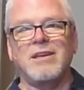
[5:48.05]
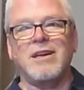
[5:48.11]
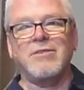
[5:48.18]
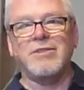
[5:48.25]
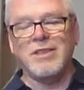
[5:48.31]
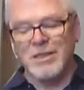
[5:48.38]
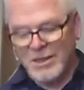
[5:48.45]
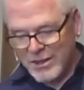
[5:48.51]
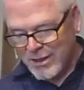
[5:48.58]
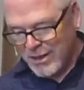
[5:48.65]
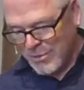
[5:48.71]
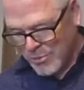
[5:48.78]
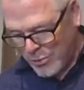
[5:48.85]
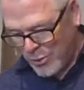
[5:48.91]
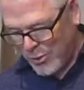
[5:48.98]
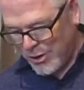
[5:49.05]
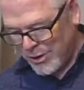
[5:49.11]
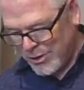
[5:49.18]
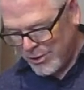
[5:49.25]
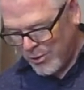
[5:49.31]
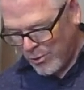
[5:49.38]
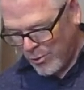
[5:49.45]
of this
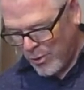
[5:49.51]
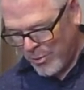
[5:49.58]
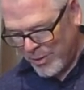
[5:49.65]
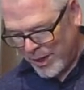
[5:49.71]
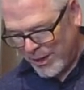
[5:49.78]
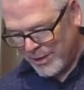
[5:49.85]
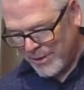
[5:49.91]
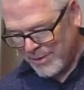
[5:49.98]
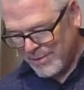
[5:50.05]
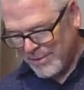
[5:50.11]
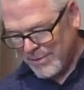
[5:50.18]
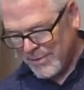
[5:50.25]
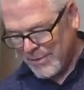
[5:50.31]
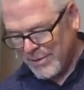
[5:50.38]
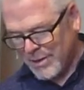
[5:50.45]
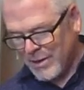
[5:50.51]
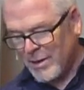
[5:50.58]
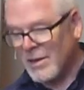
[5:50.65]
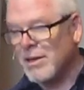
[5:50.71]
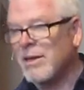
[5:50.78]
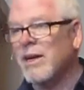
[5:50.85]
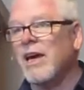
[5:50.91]
important woman
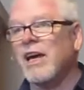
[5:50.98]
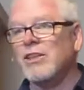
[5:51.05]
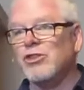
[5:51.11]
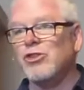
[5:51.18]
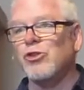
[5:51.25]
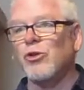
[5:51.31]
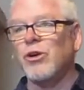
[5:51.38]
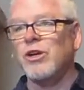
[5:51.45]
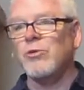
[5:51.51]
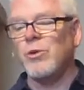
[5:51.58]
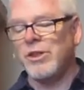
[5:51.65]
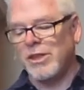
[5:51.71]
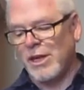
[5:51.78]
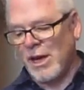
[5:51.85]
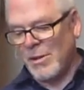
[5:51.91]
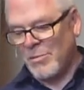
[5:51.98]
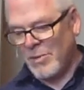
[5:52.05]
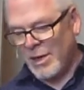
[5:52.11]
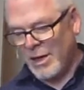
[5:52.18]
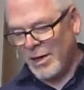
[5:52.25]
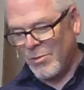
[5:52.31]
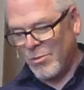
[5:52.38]
and join with them
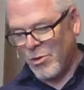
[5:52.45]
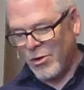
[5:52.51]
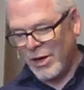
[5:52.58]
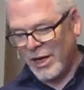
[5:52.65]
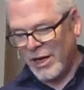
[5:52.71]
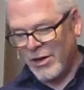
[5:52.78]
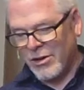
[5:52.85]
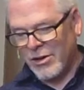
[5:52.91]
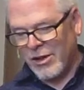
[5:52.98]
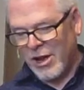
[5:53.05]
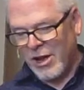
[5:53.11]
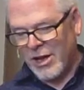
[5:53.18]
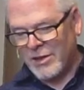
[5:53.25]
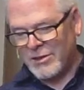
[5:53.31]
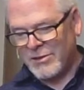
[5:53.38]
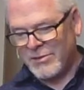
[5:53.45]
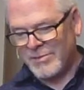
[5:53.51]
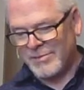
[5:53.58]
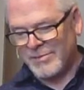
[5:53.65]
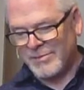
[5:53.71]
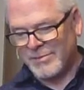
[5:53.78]
in mourning her loss.